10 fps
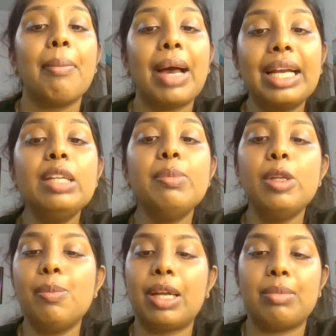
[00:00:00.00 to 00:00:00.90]

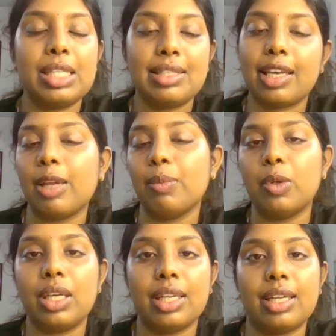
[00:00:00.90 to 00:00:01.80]
mandibular primary second
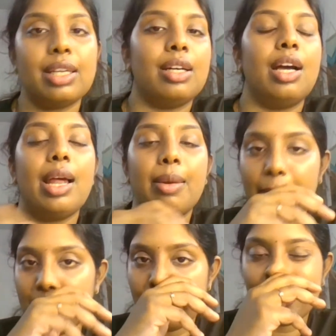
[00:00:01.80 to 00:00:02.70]
molar area, and
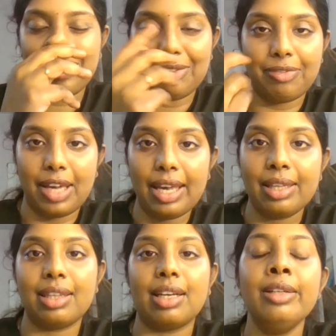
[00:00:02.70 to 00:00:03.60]
because of the
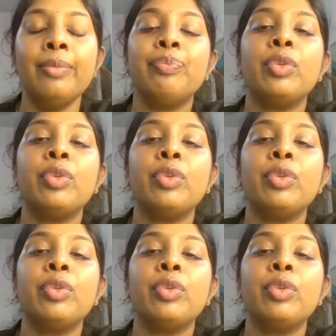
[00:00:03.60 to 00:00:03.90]
fact that